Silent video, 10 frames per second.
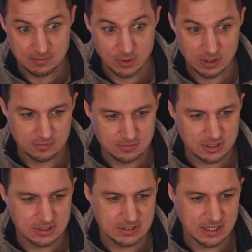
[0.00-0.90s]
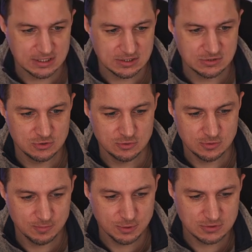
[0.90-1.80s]
well, they decided
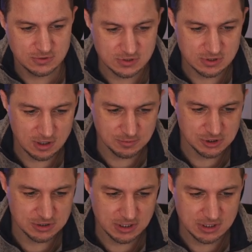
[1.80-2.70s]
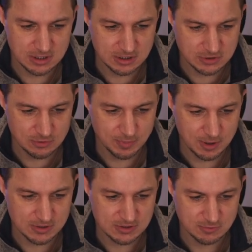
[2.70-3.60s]
to put this option in here to
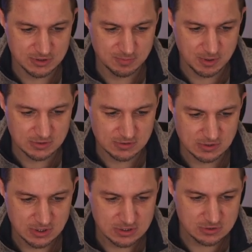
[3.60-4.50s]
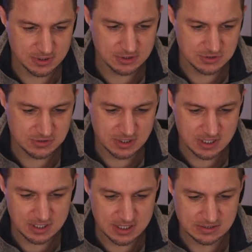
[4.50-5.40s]
parse the response. So I can just say
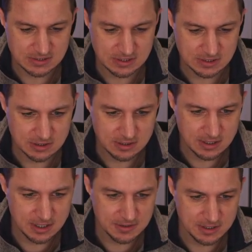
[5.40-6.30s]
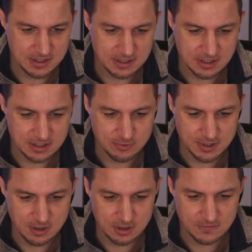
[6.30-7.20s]
yes here, and then I can get
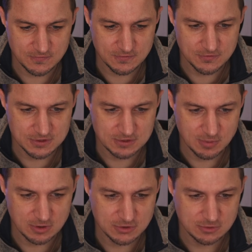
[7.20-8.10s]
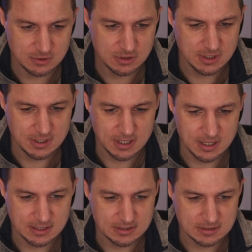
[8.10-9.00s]
rid of this module
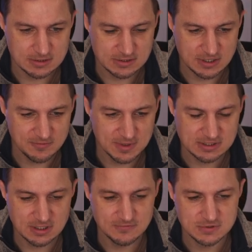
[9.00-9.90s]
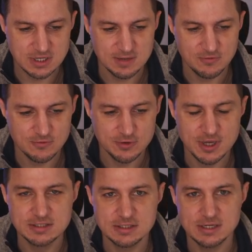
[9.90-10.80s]
and save myself the time of
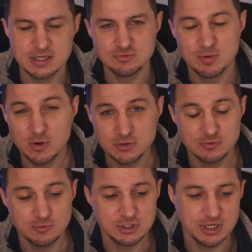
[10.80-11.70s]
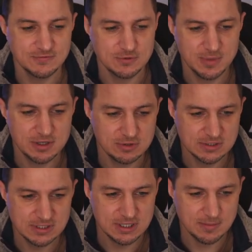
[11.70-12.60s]
creating an extra module, which I have to manually
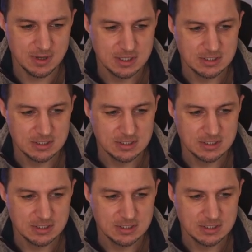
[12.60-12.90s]
set up.